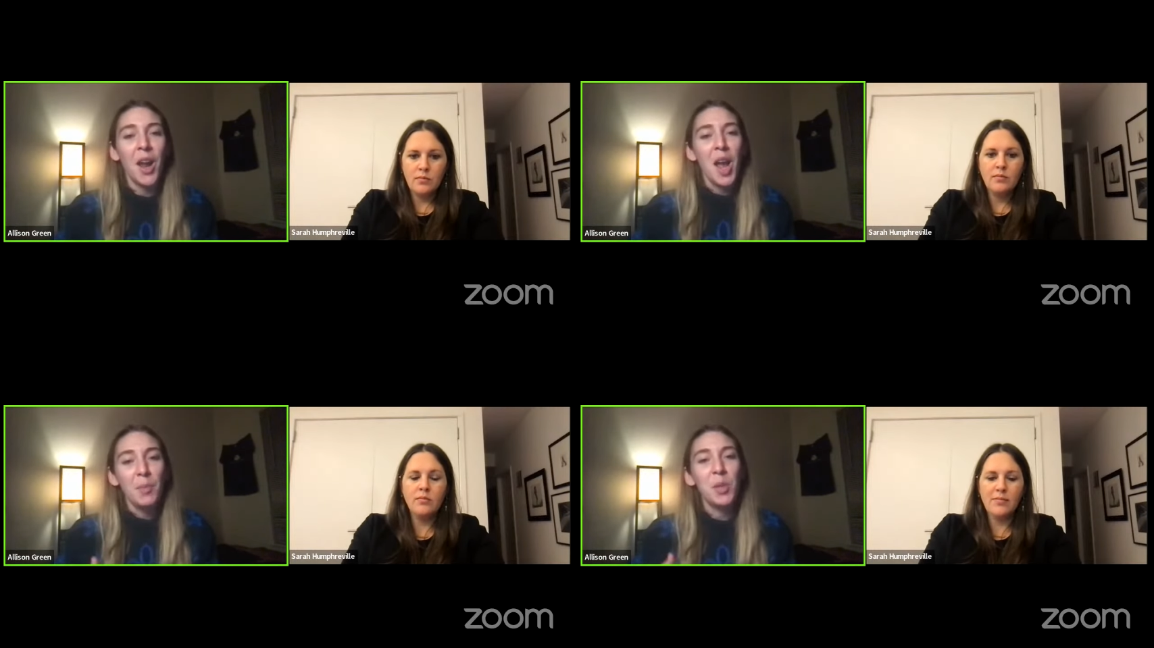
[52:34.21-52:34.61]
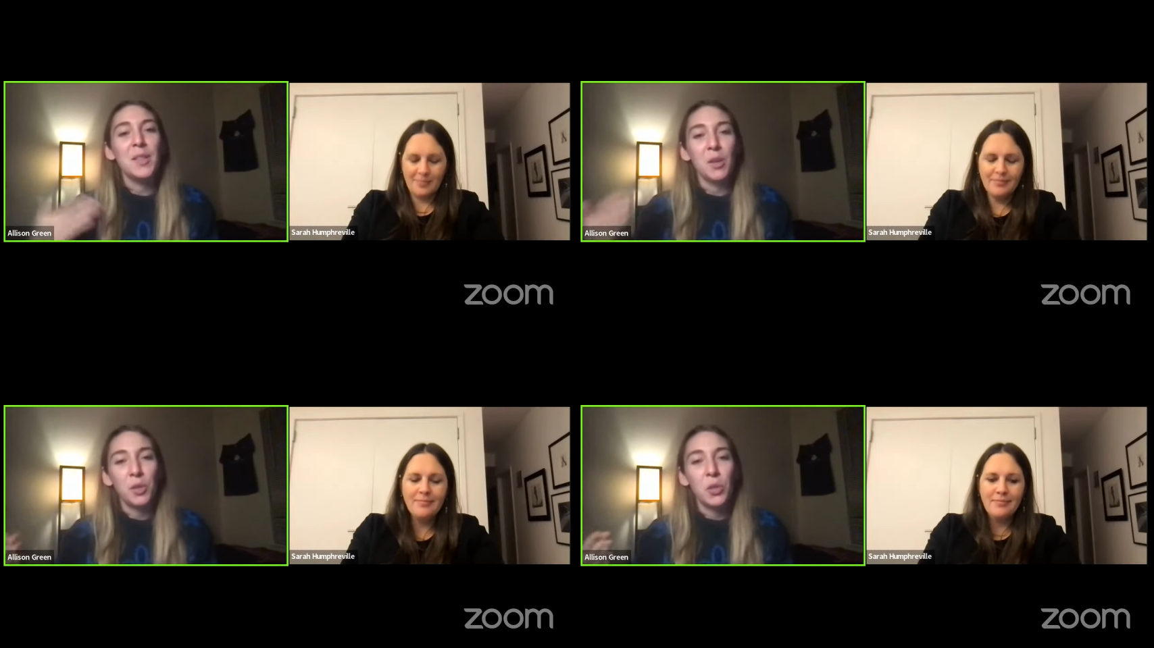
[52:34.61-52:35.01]
Speaker 1: I'm
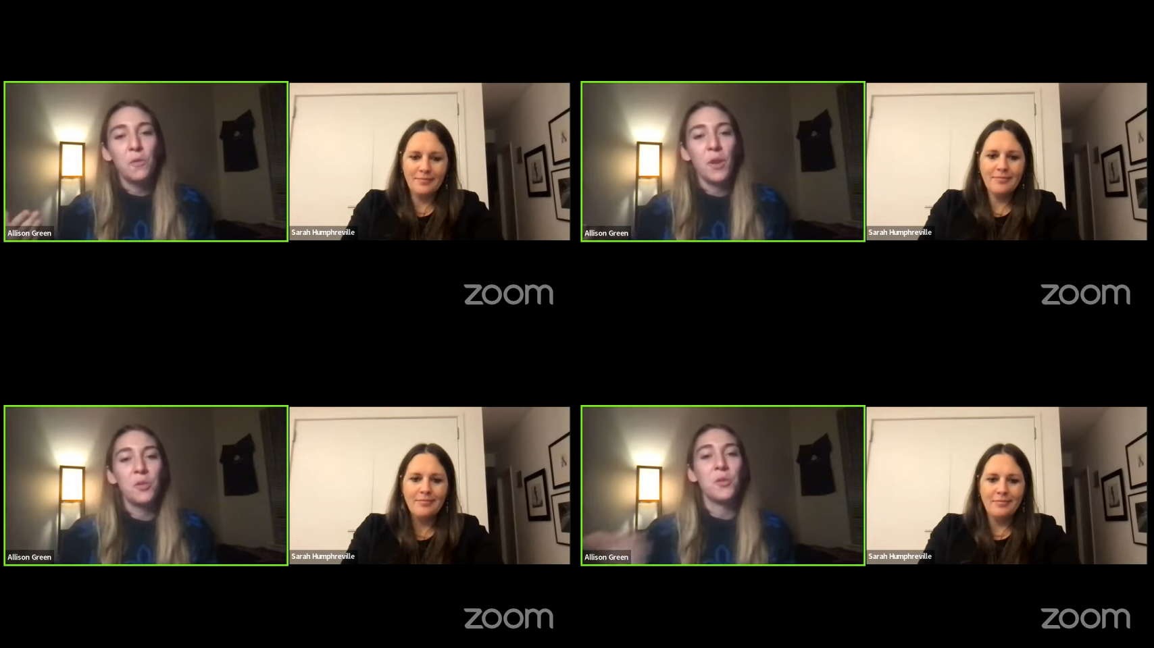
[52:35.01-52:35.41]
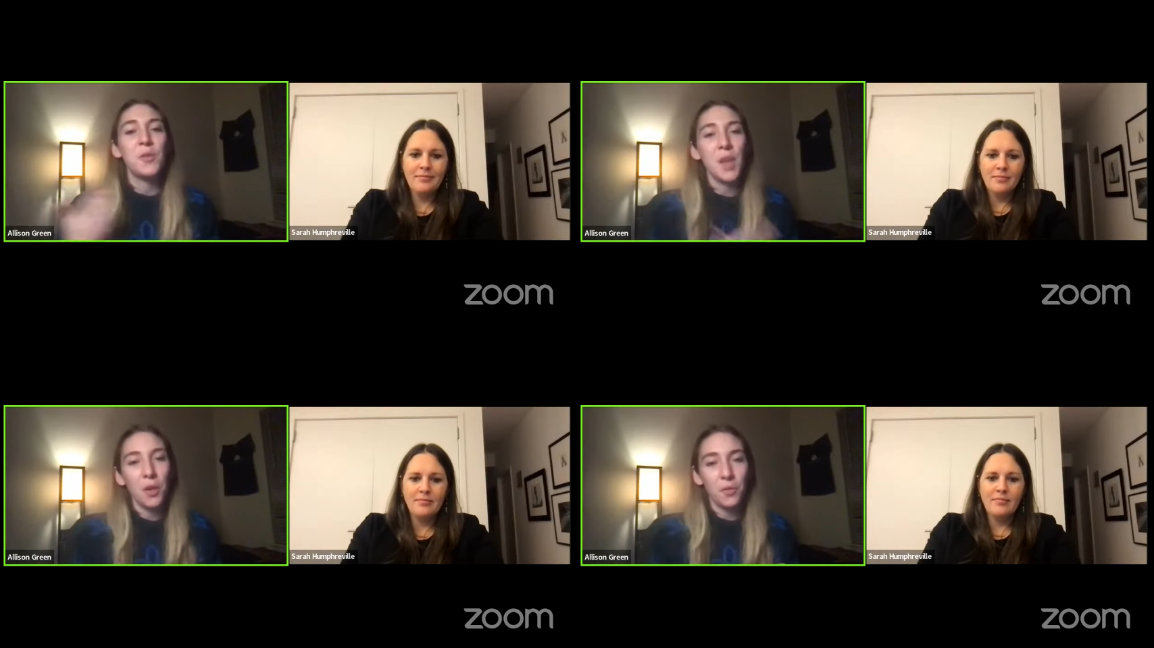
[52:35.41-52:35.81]
curious how you found
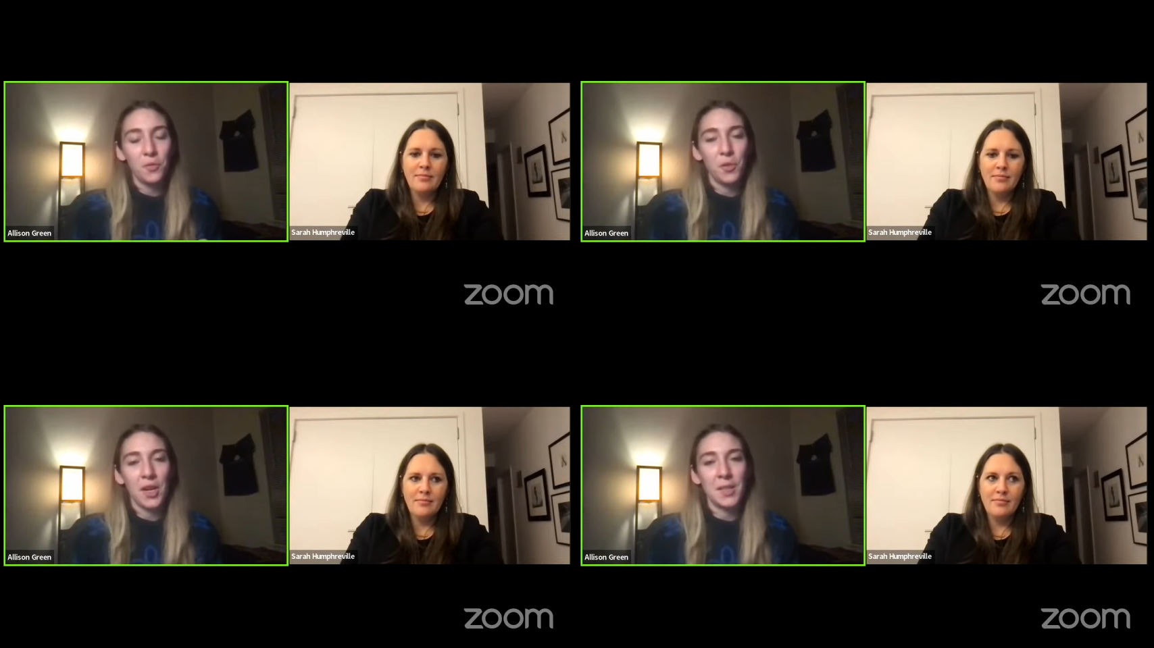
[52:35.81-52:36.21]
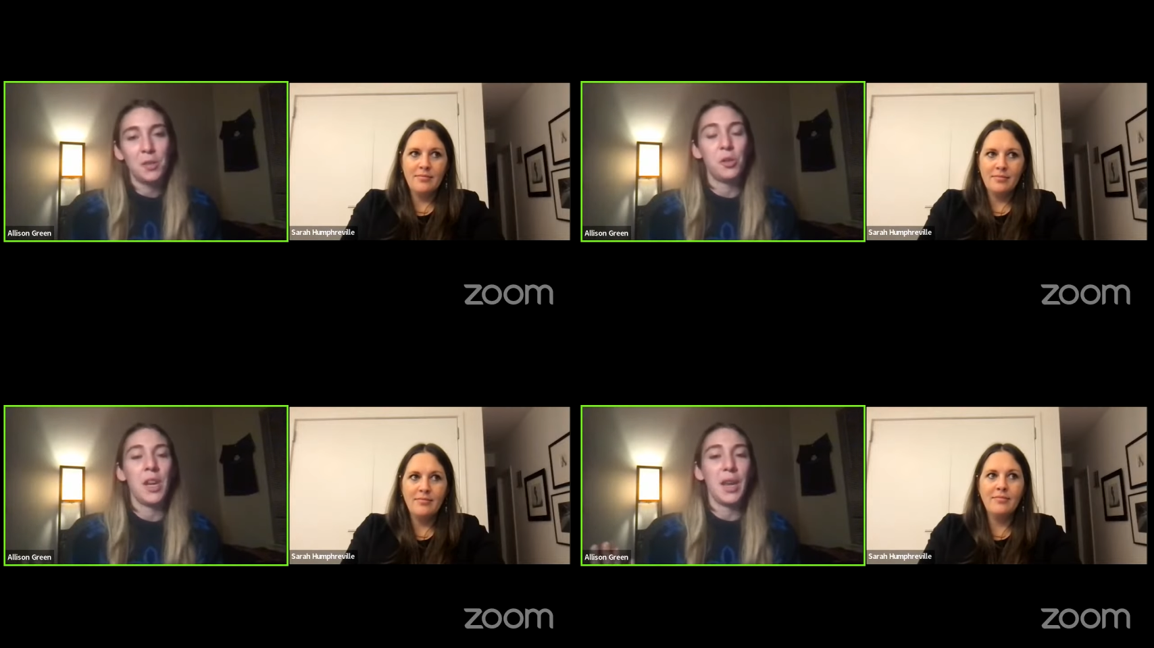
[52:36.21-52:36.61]
yourself
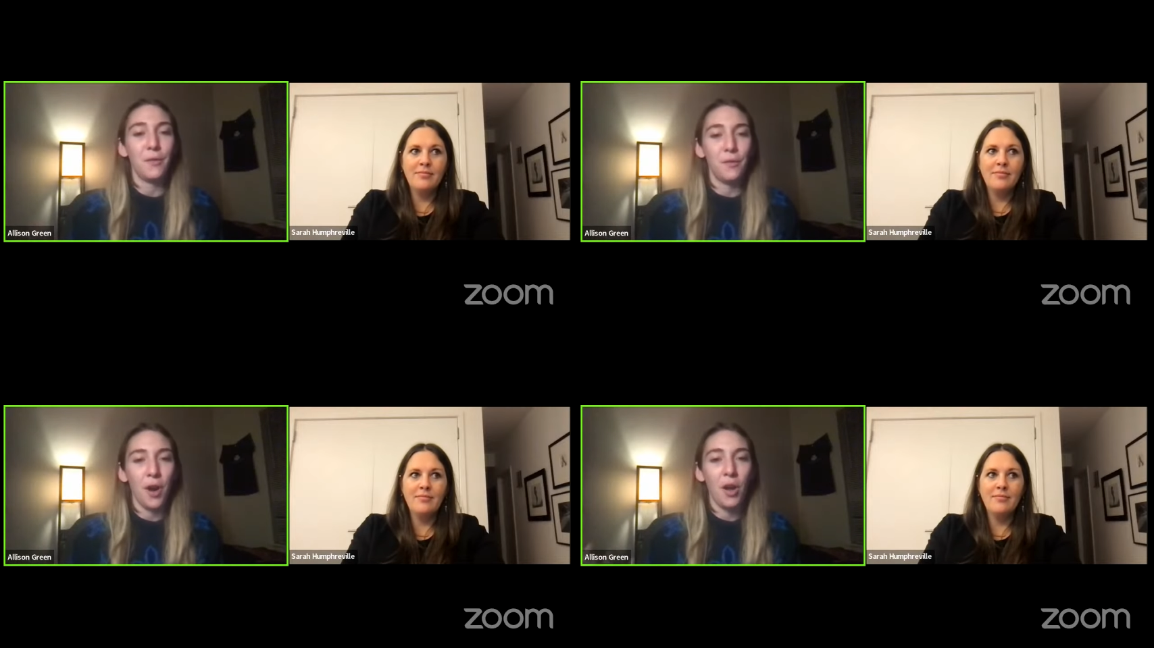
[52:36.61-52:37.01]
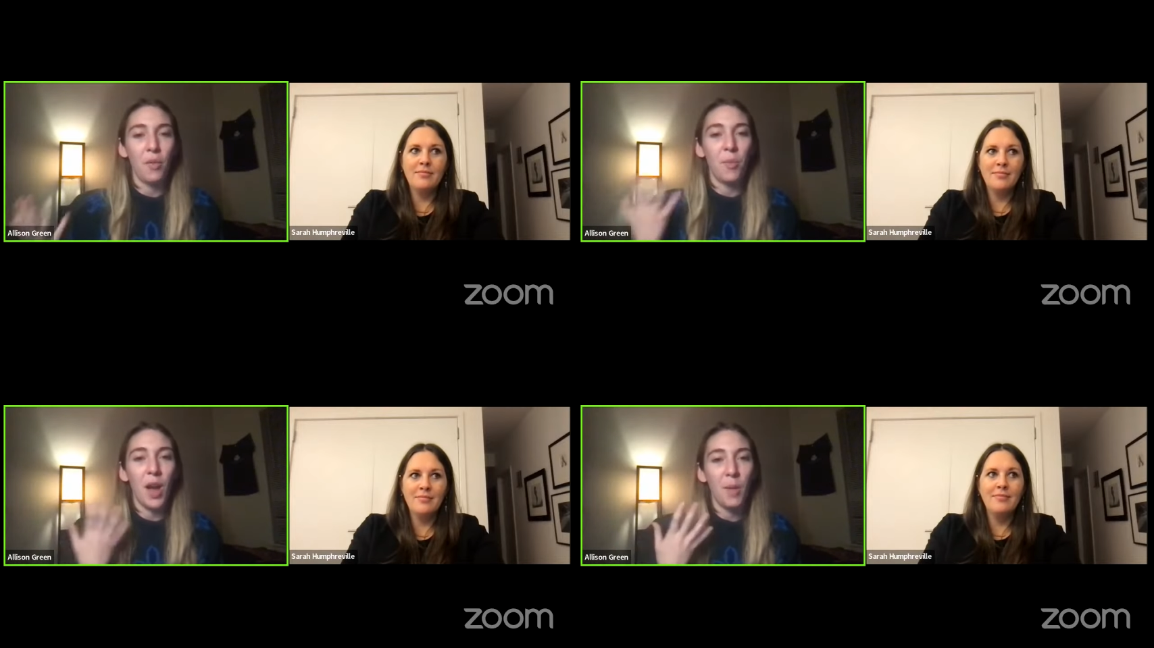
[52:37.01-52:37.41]
transitioning
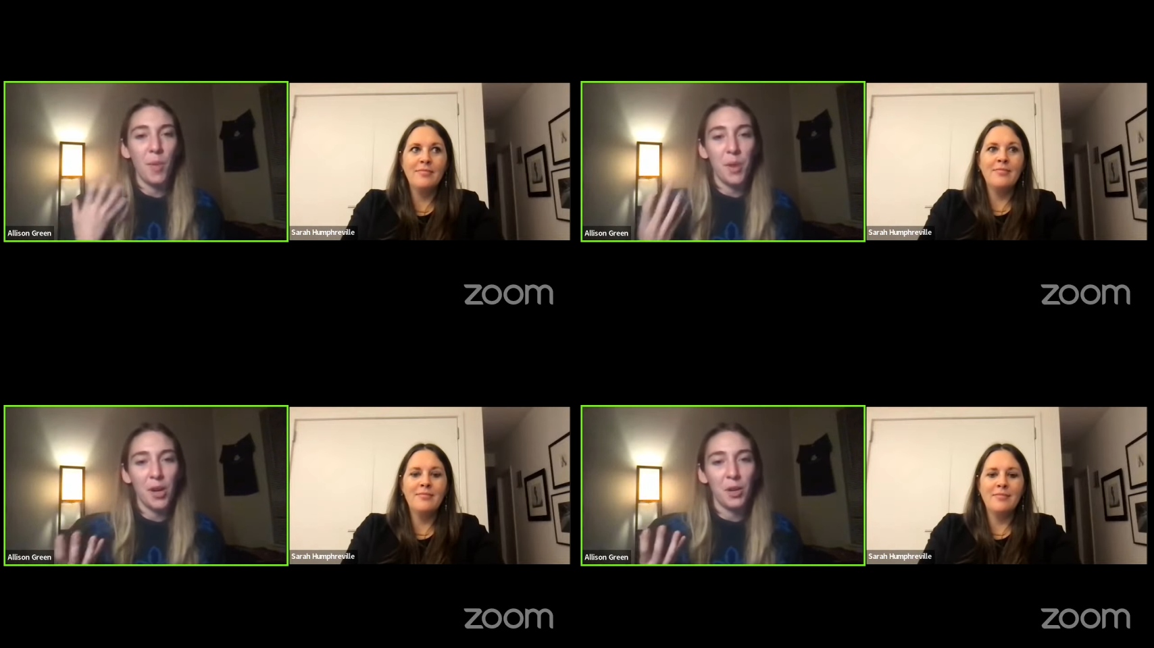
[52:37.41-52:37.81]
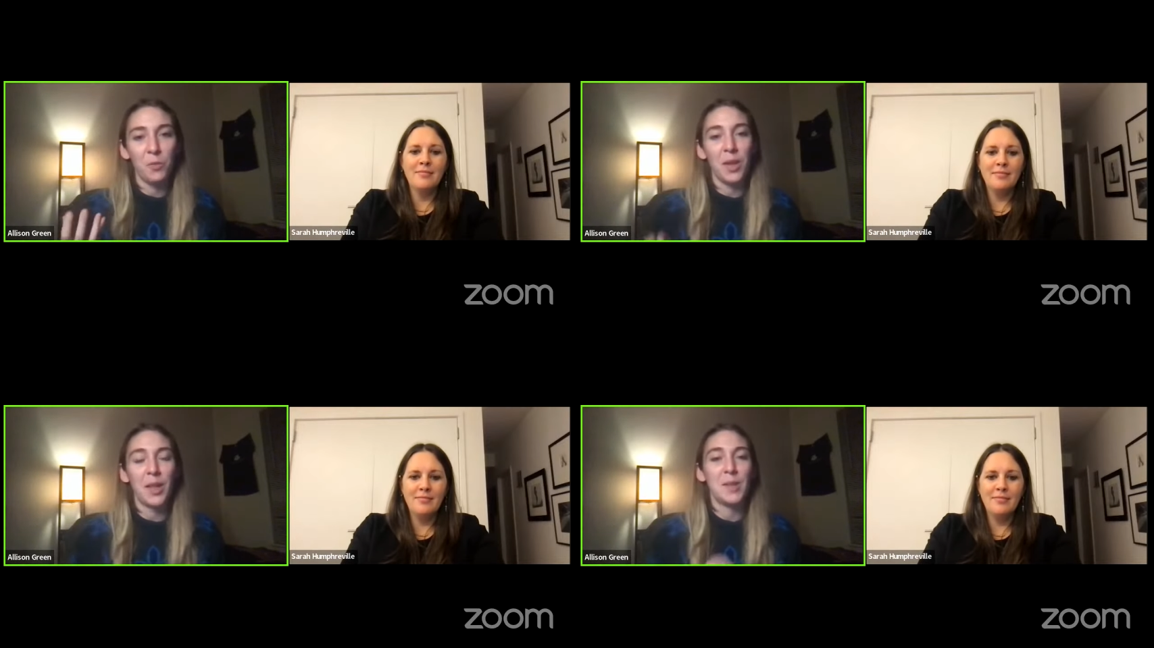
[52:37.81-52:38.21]
from um, American
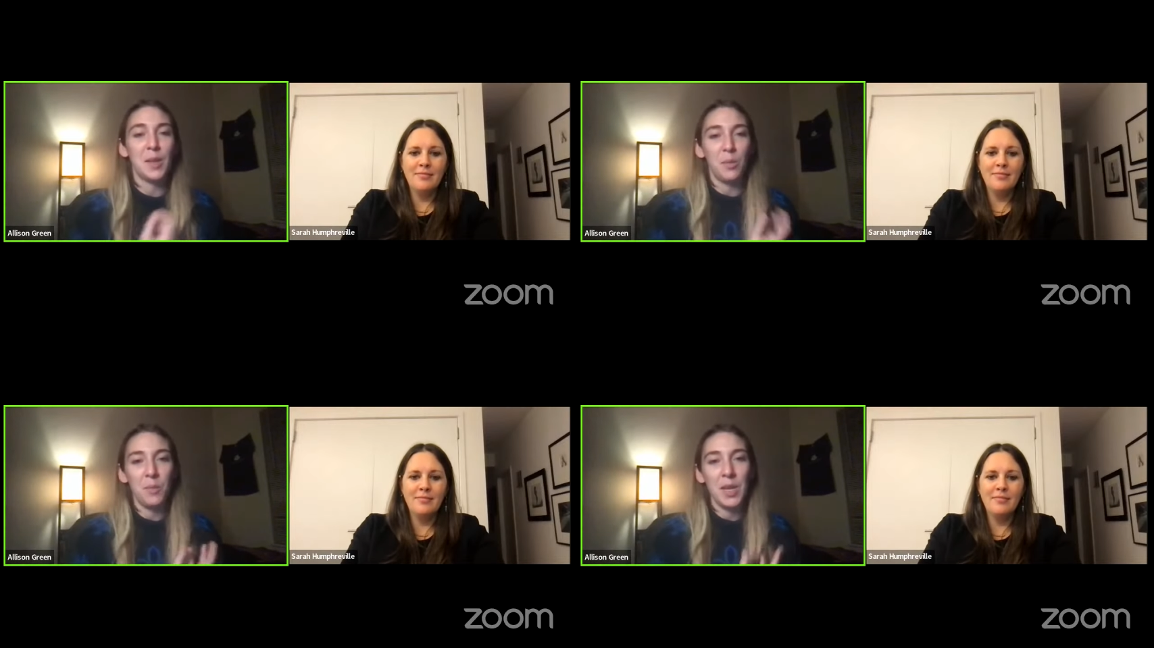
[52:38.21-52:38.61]
realism